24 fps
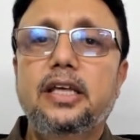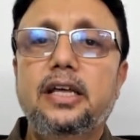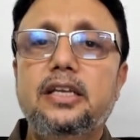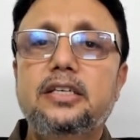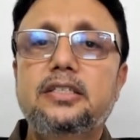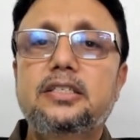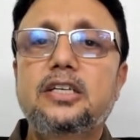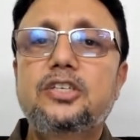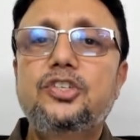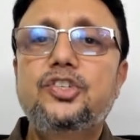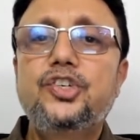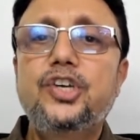
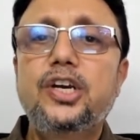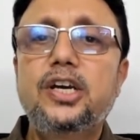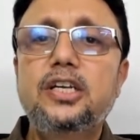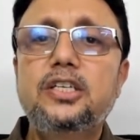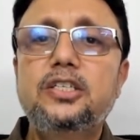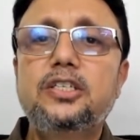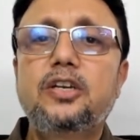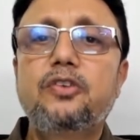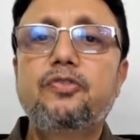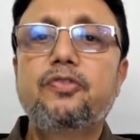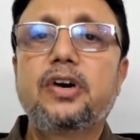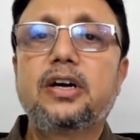there is a
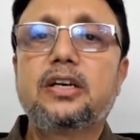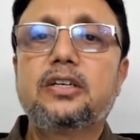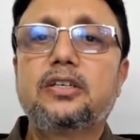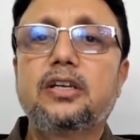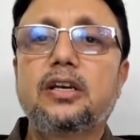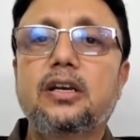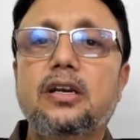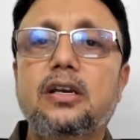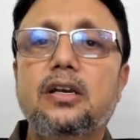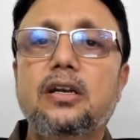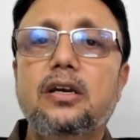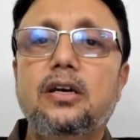change in
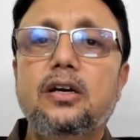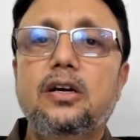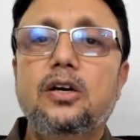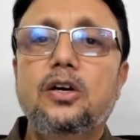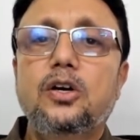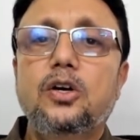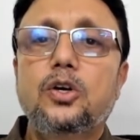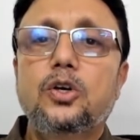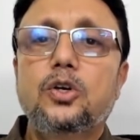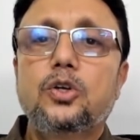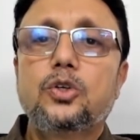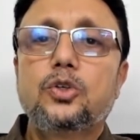vector.
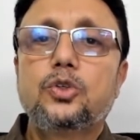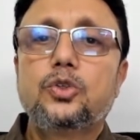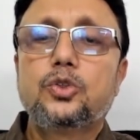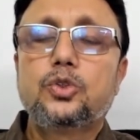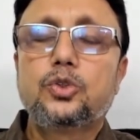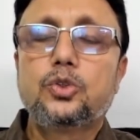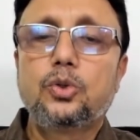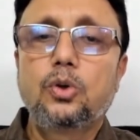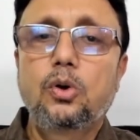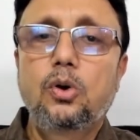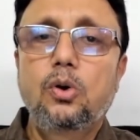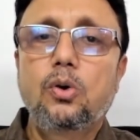
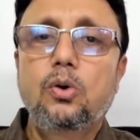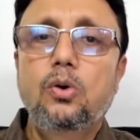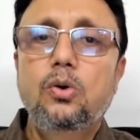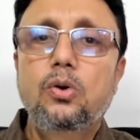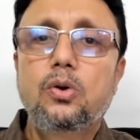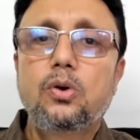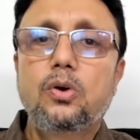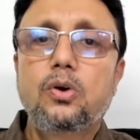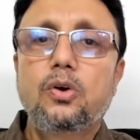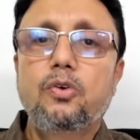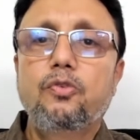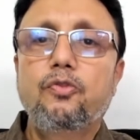
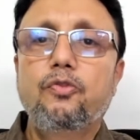So,